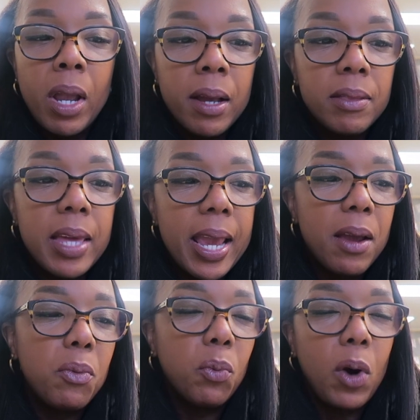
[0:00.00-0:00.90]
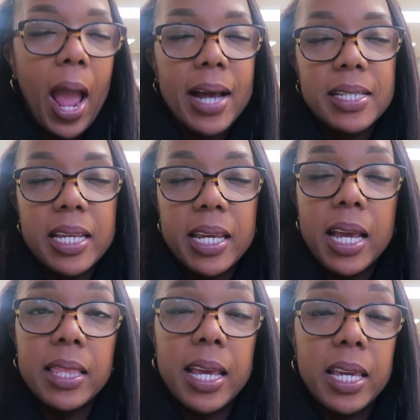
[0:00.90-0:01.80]
they were asking
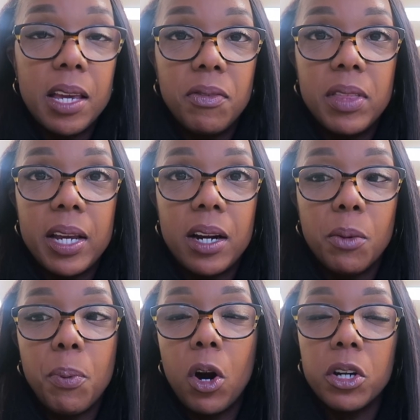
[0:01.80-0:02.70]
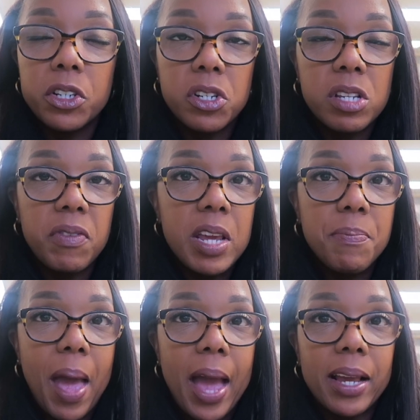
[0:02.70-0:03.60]
can they give their partners
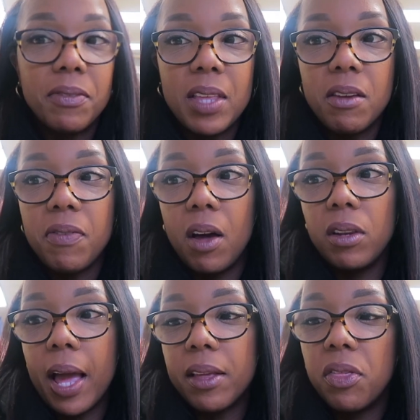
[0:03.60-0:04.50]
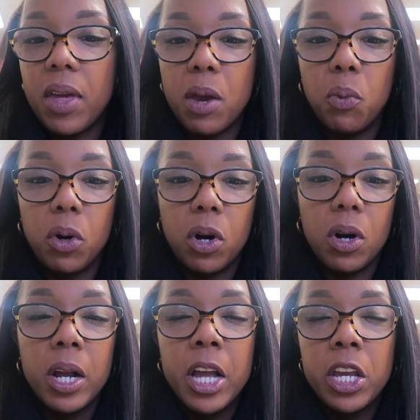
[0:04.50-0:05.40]
feedback if they felt like they were